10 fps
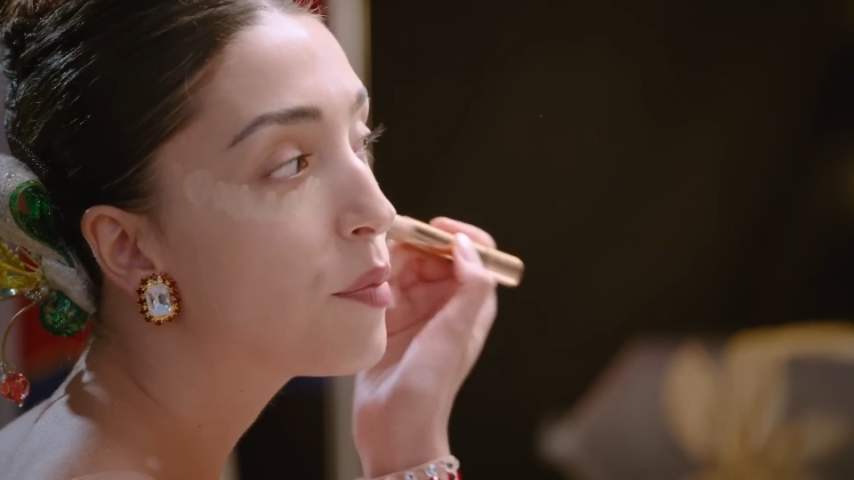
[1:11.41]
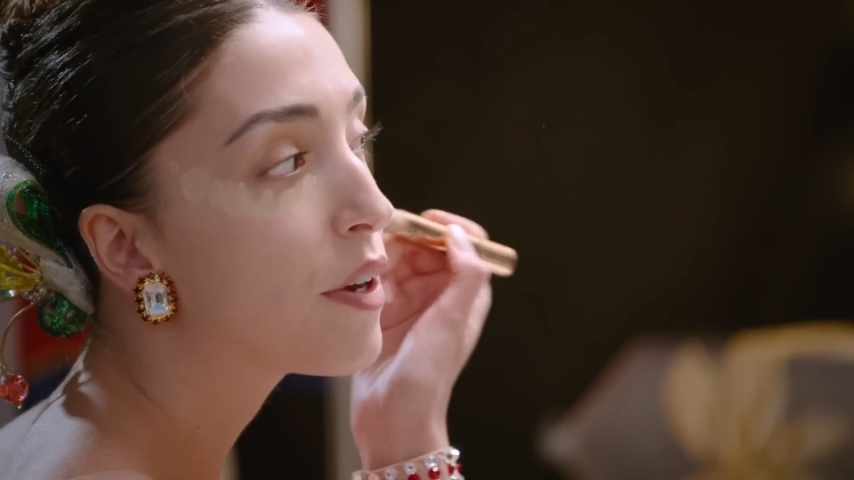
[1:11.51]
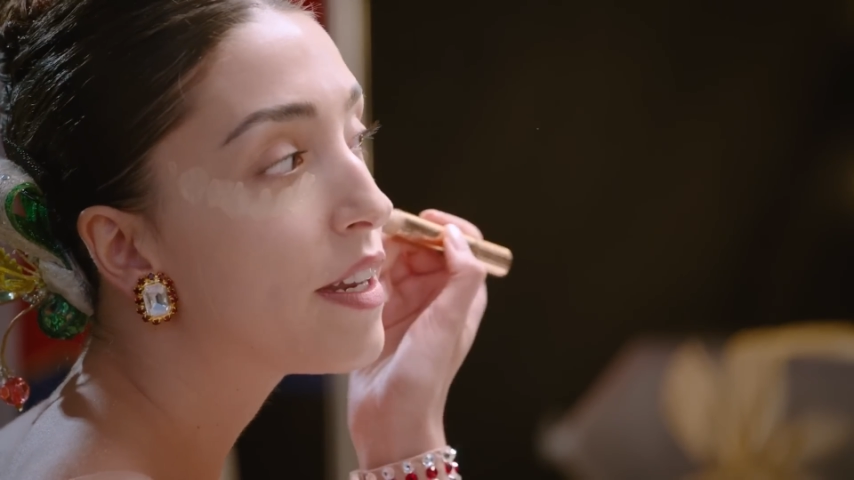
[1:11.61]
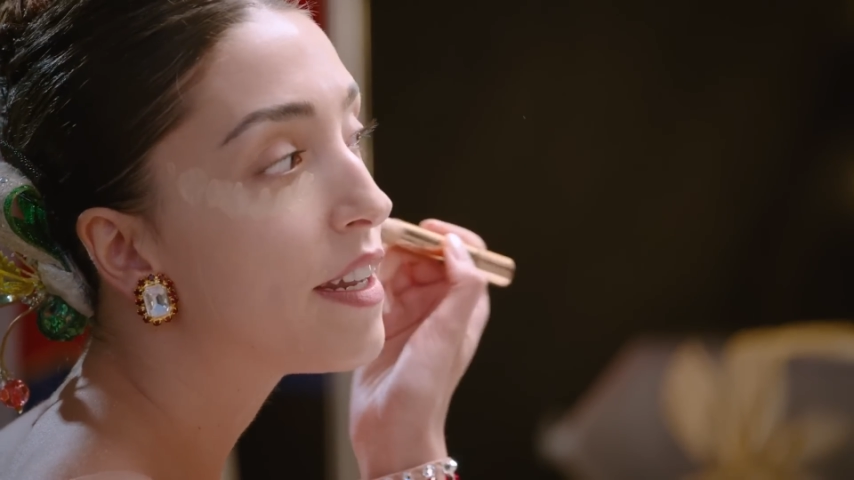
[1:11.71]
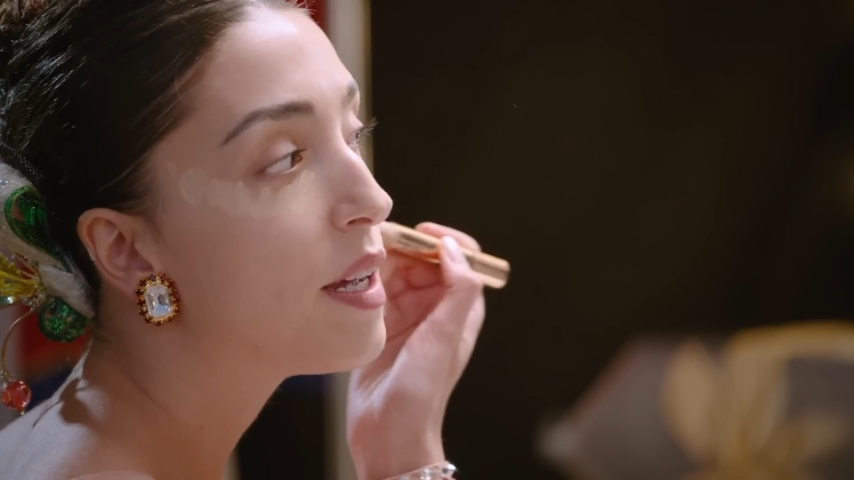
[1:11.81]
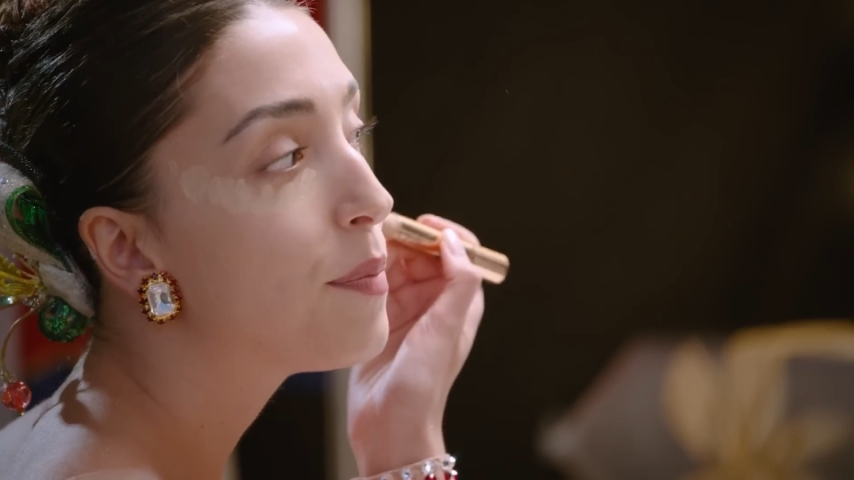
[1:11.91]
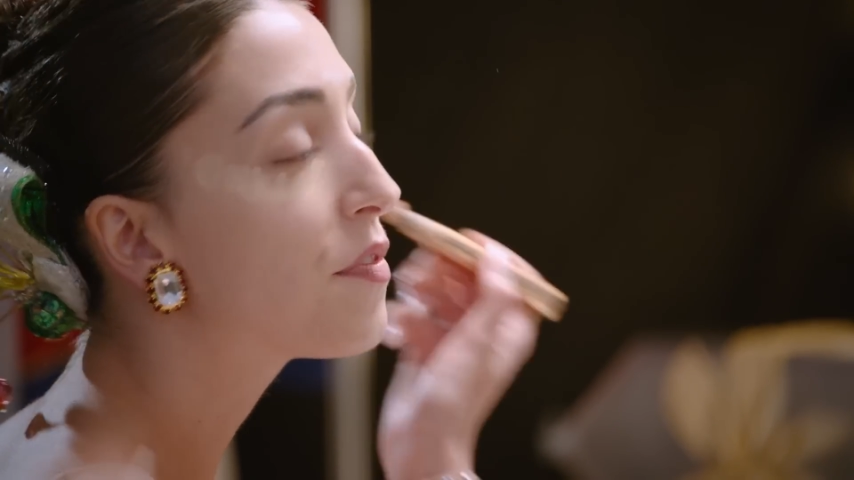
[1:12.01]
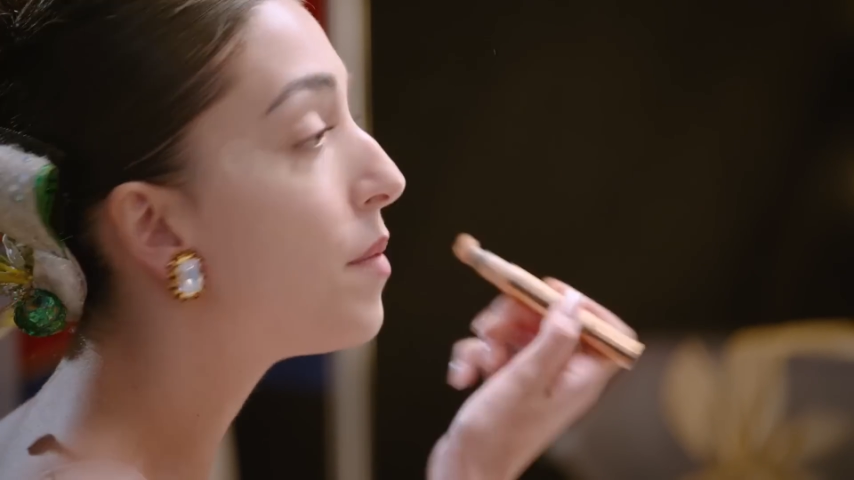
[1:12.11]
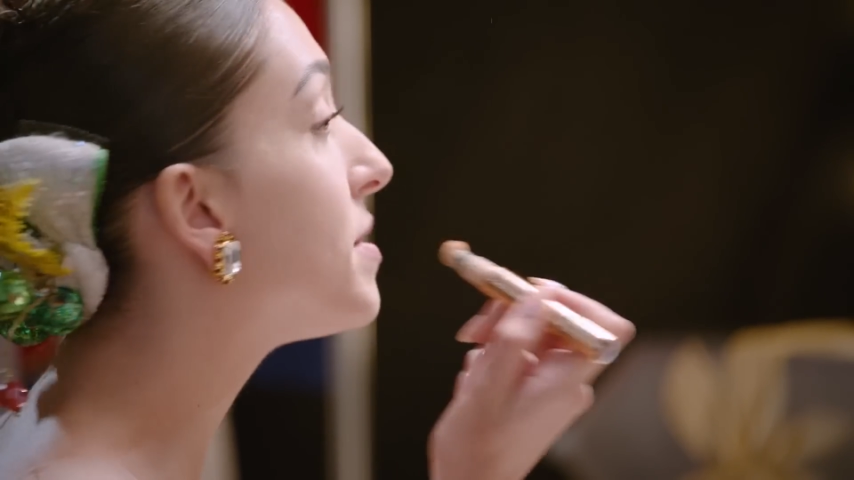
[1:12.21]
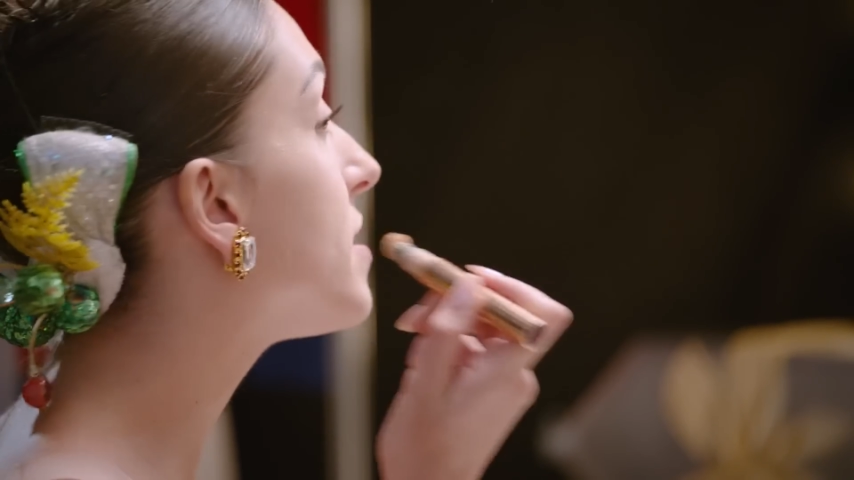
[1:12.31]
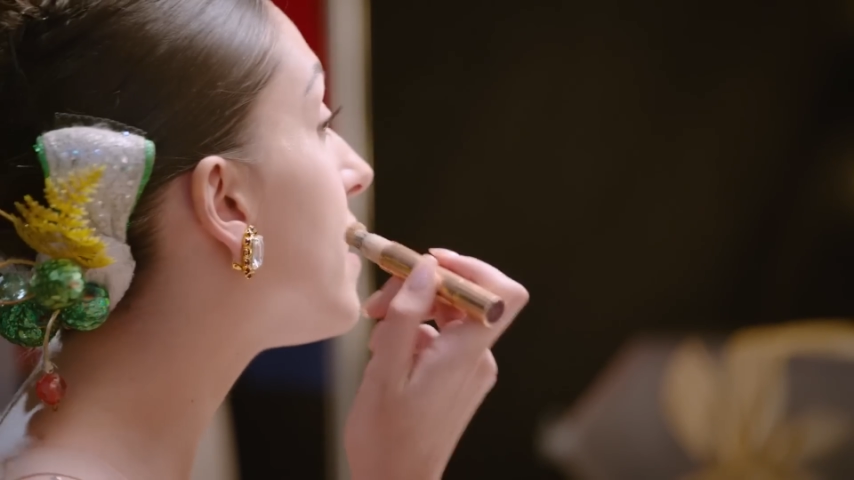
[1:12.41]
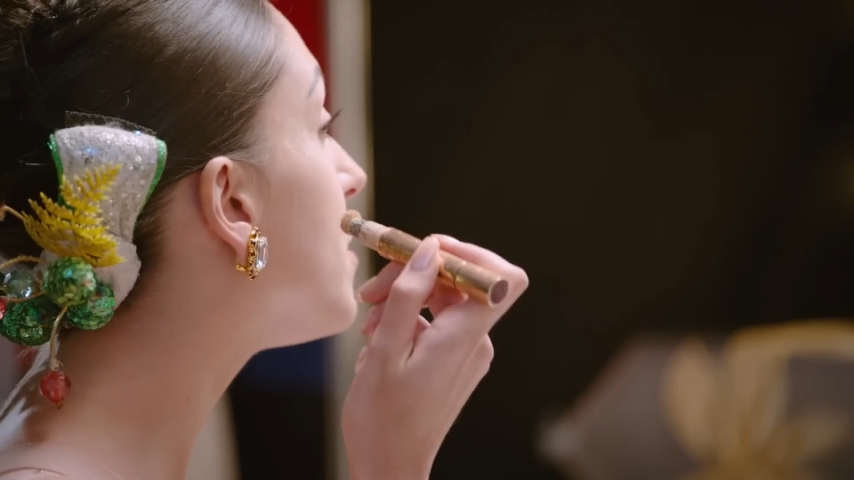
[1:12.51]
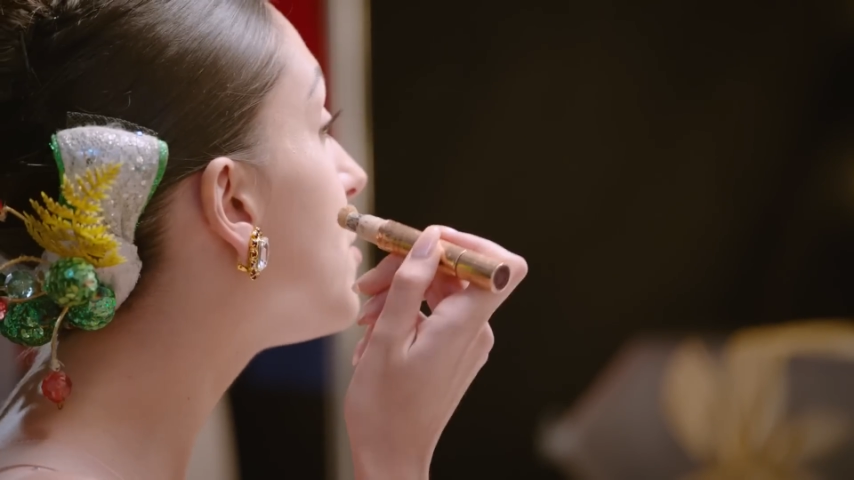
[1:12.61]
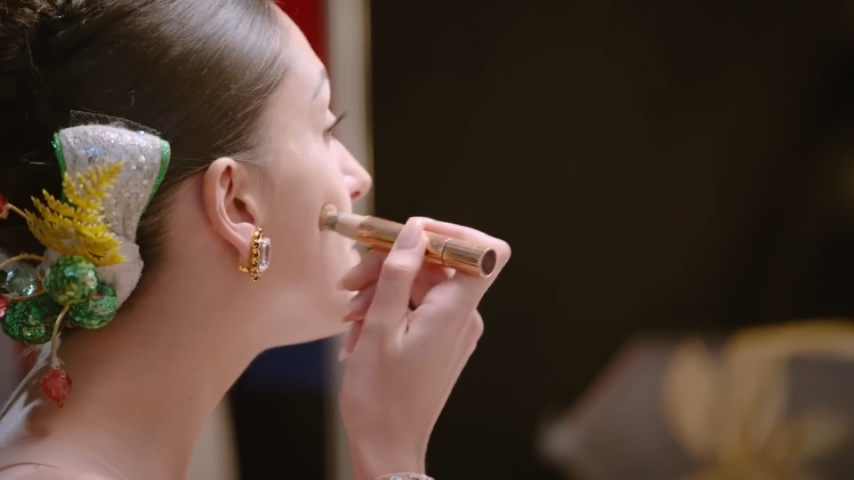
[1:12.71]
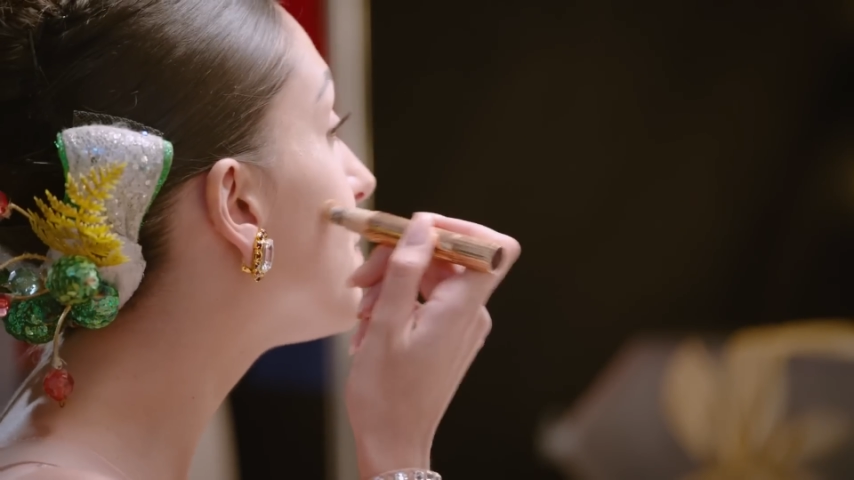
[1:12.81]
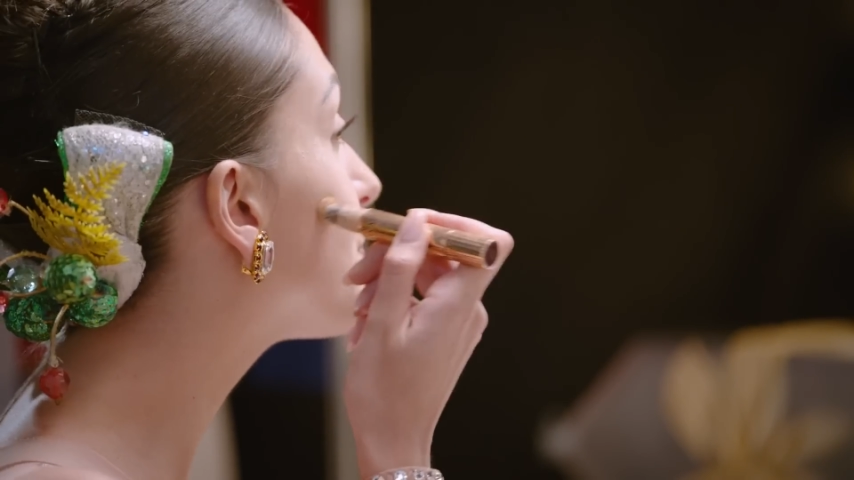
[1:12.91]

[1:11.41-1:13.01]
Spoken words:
brighten it up from stage.